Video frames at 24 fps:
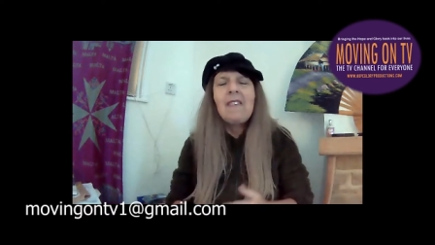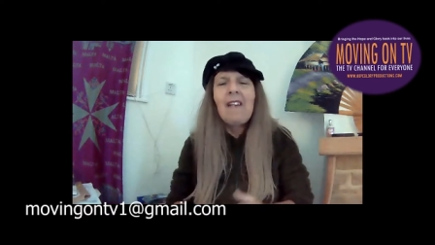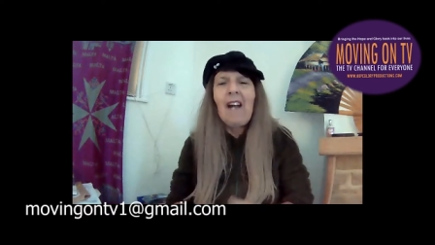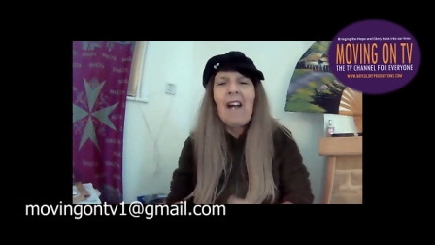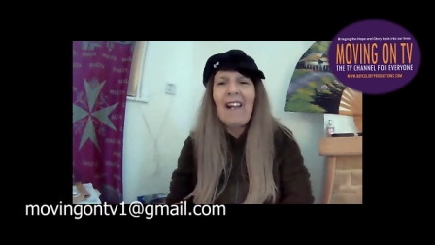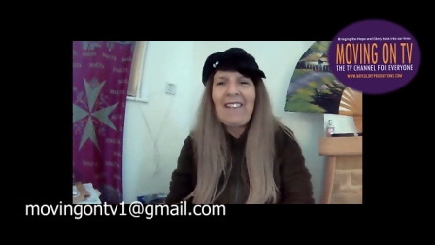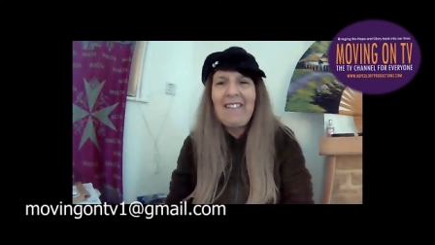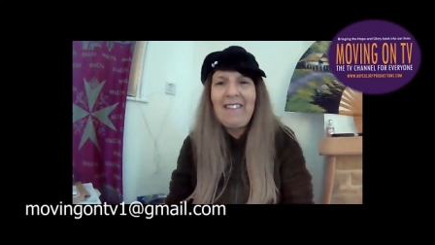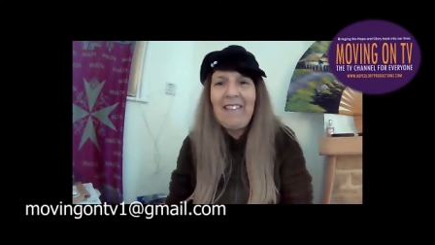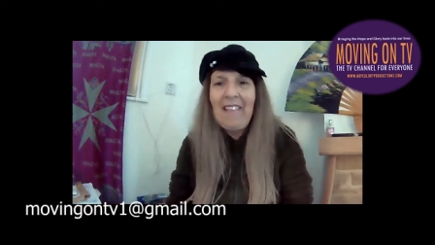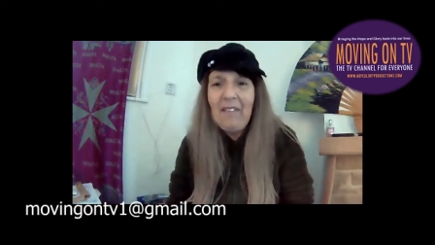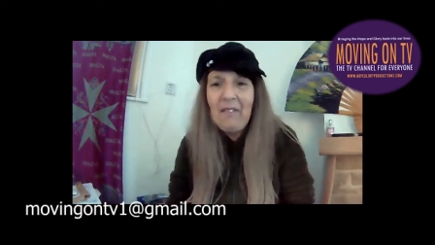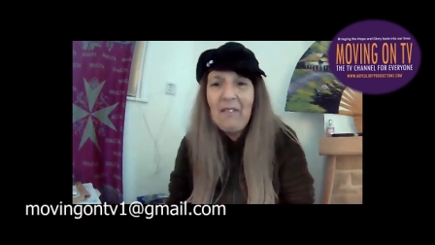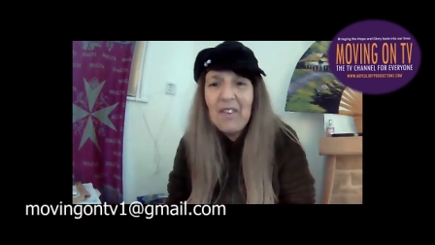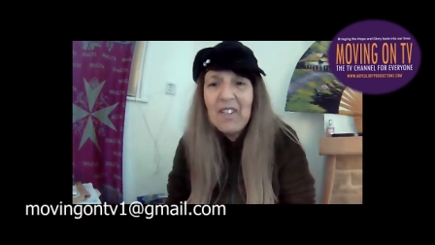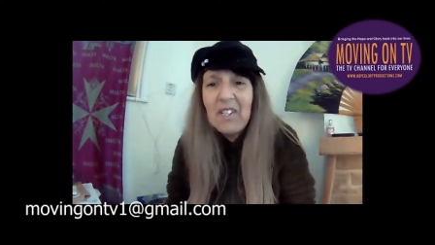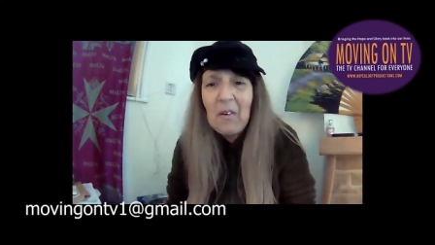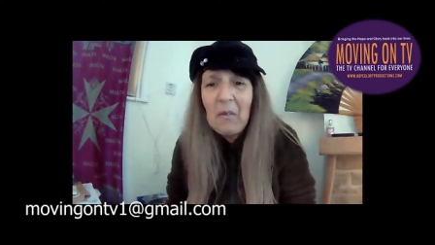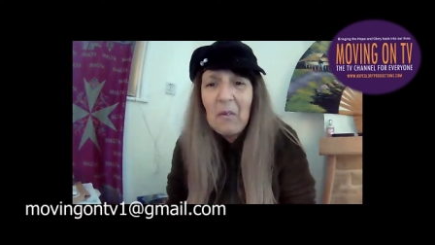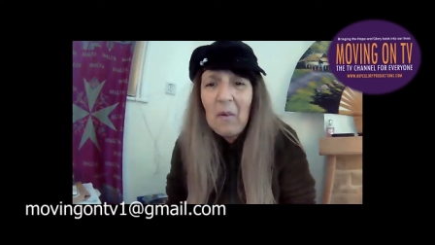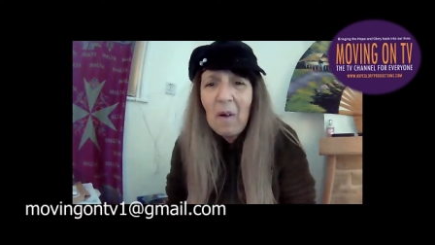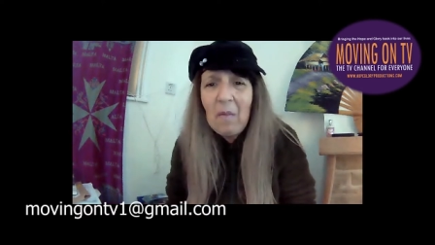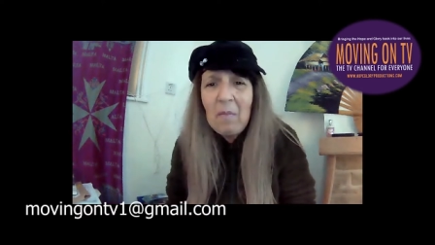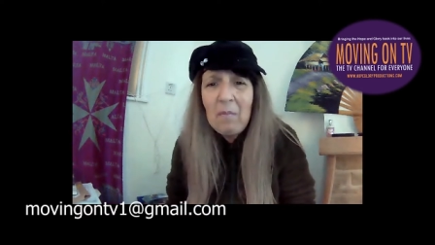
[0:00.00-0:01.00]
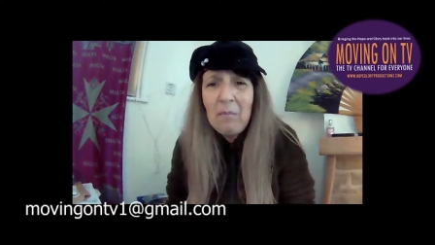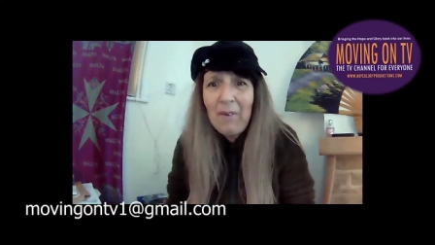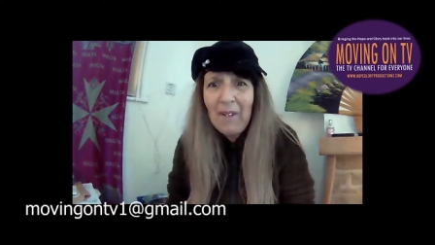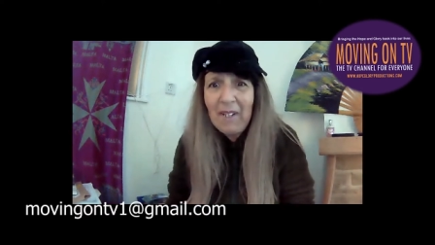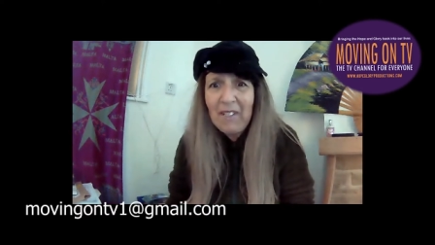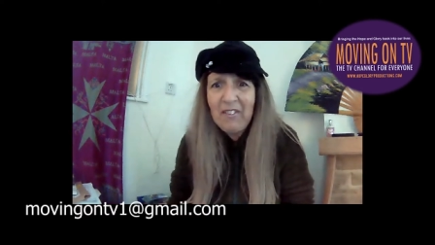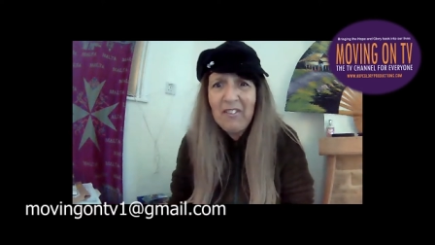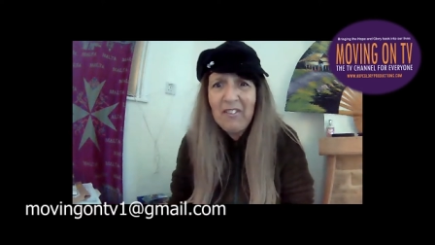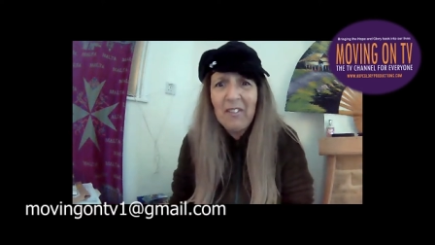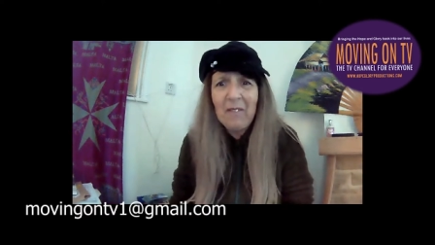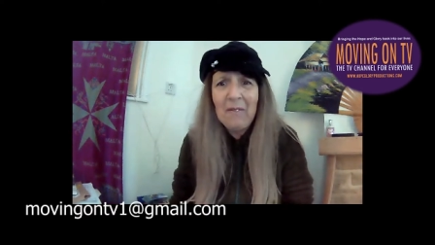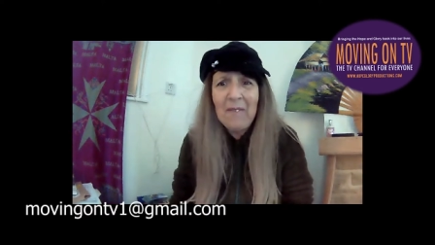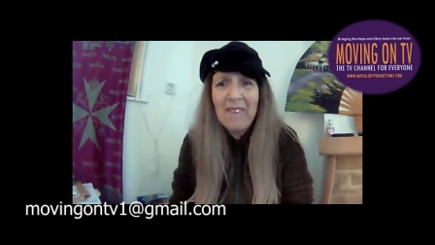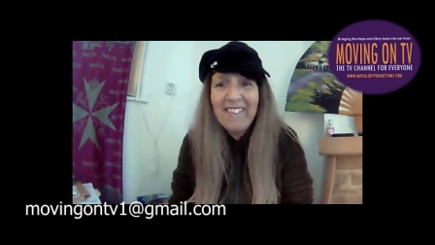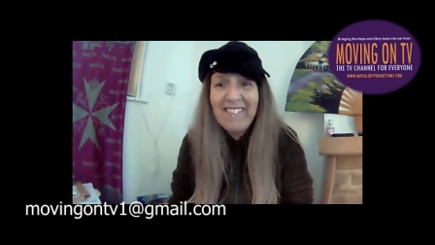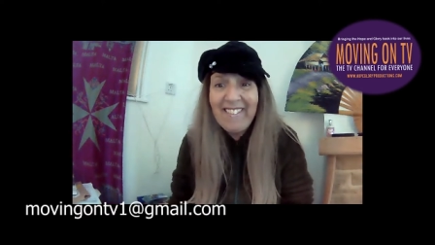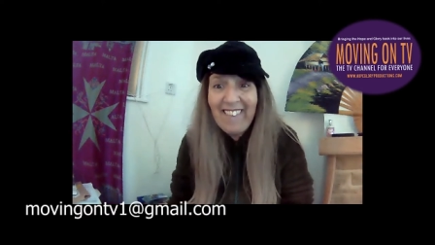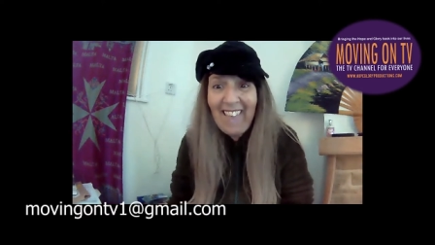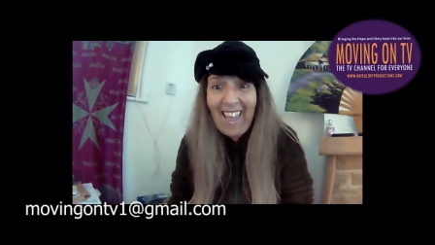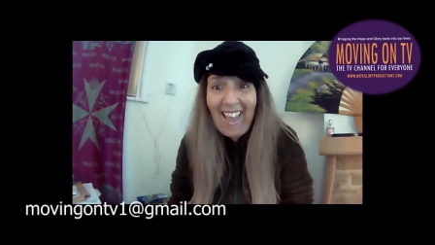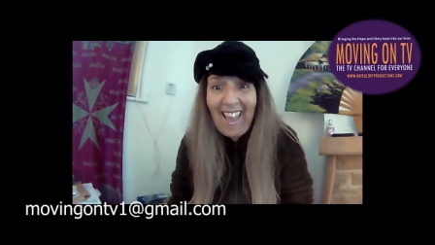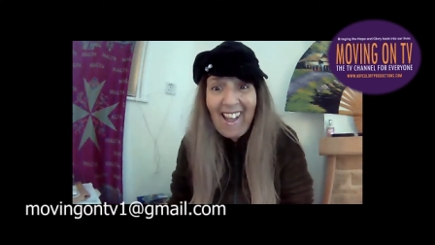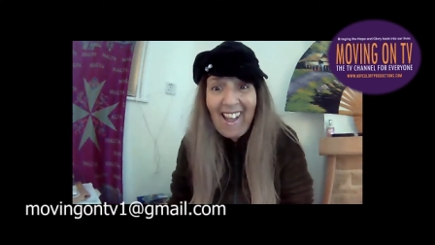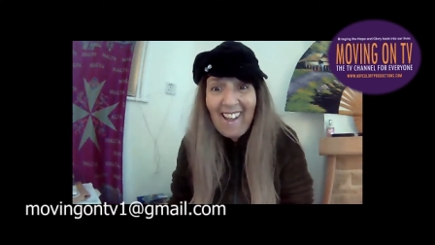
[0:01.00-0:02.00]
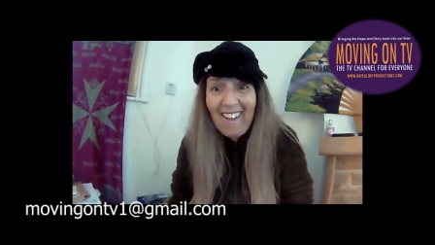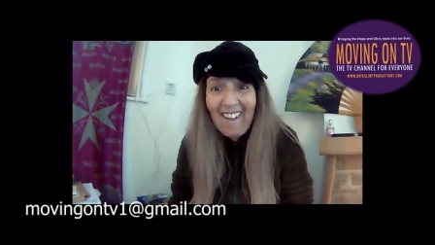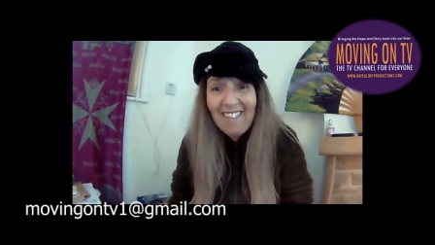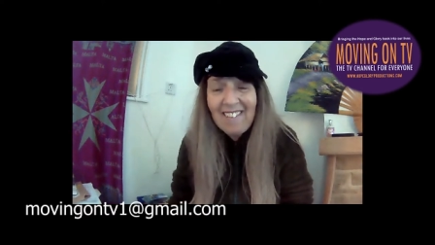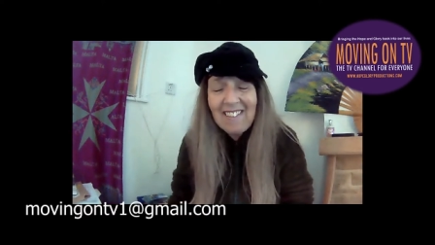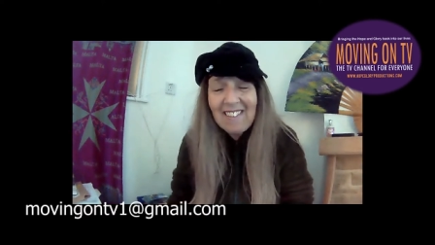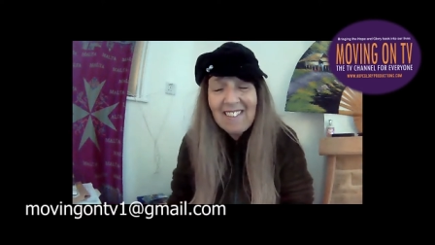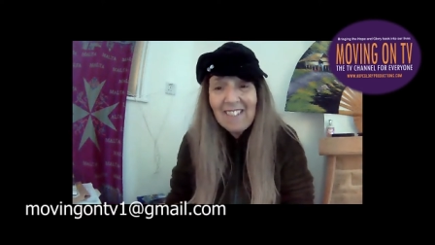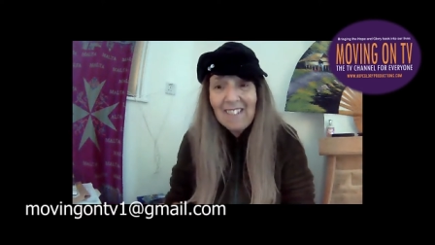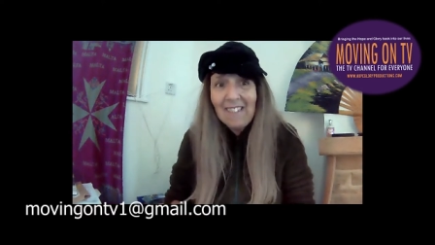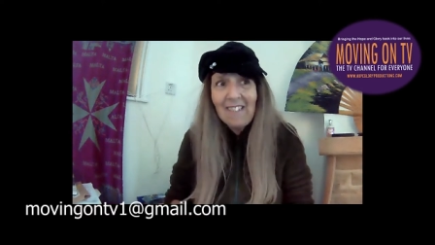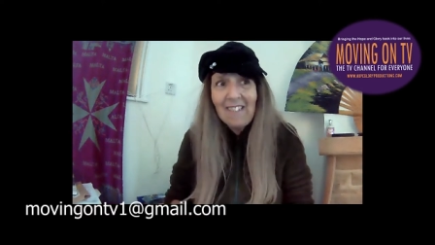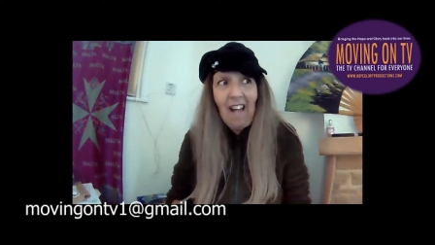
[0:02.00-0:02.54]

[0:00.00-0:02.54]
I live in a one bedroom hotel.